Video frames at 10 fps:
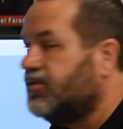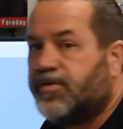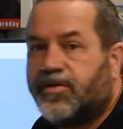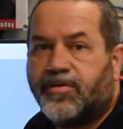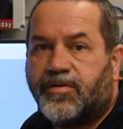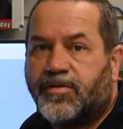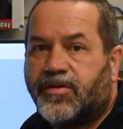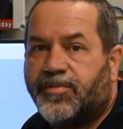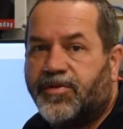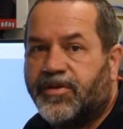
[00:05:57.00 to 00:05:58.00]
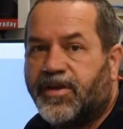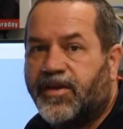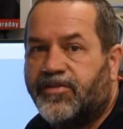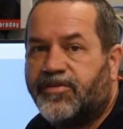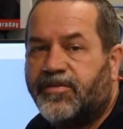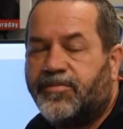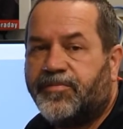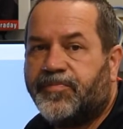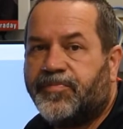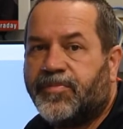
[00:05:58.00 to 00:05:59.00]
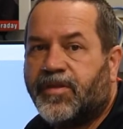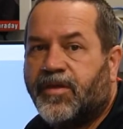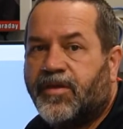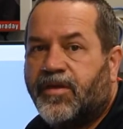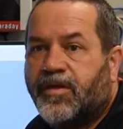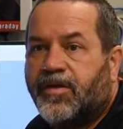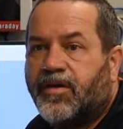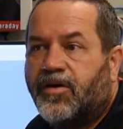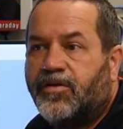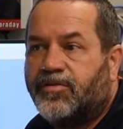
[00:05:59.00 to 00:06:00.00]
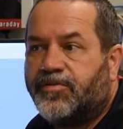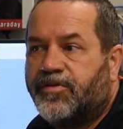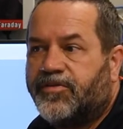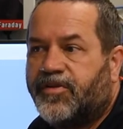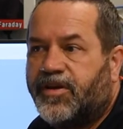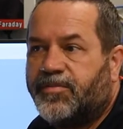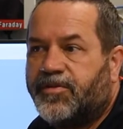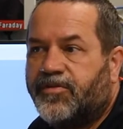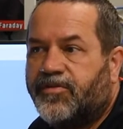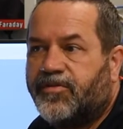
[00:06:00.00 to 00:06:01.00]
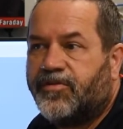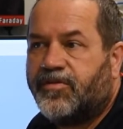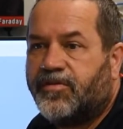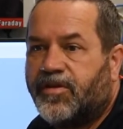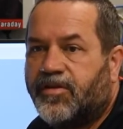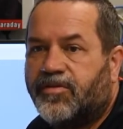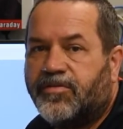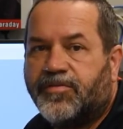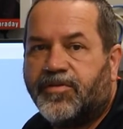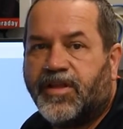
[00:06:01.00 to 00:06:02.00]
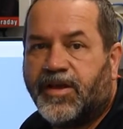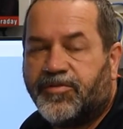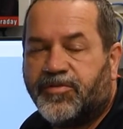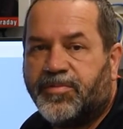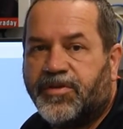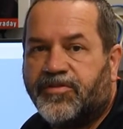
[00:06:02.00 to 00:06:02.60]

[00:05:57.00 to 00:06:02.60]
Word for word: of our communication. All of your assignments and all of your labs will be